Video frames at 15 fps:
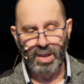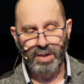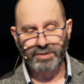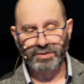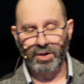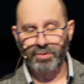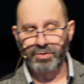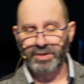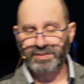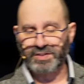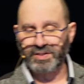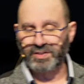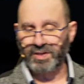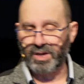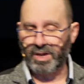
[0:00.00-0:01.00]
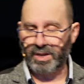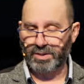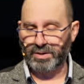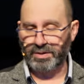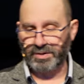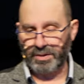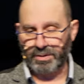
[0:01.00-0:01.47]
So this is
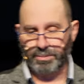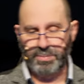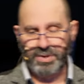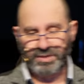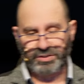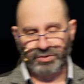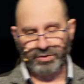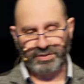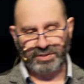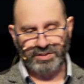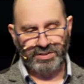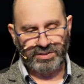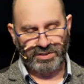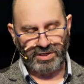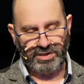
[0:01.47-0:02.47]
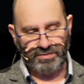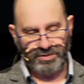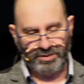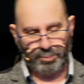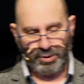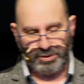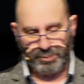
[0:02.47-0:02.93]
the minister at St
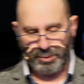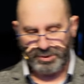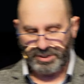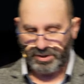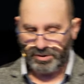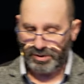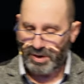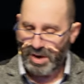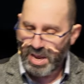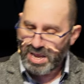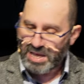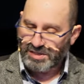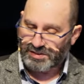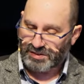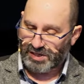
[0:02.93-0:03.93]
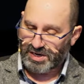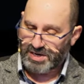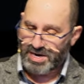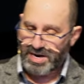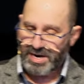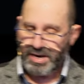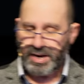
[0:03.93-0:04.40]
Stephen's Presbyterian.
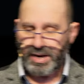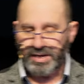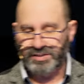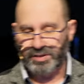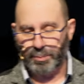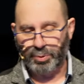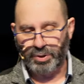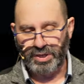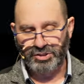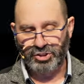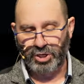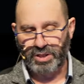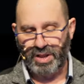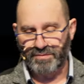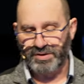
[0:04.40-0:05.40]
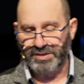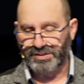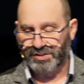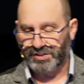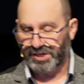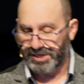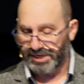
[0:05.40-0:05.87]
Sydney is a pleasure-loving
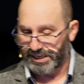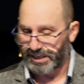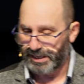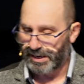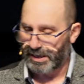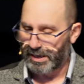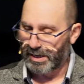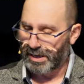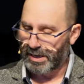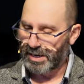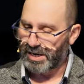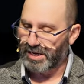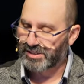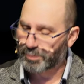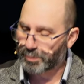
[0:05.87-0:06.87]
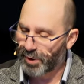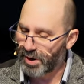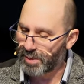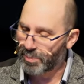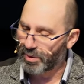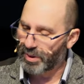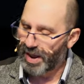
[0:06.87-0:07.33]
city. Its
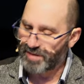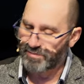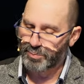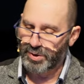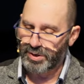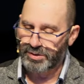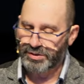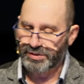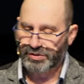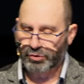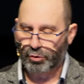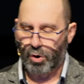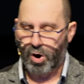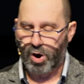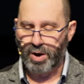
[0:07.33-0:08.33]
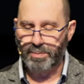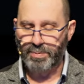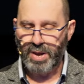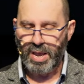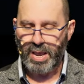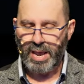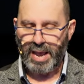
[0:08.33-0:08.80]
people have been described
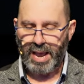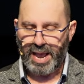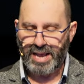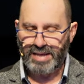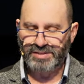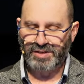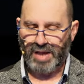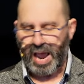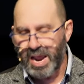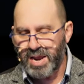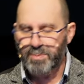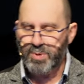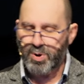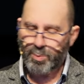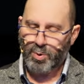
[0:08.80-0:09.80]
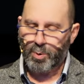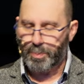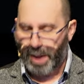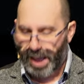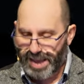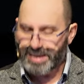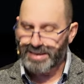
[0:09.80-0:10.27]
as amiable
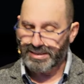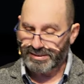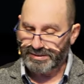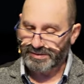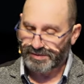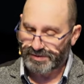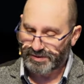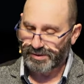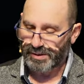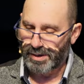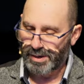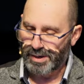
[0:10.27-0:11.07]
pagans.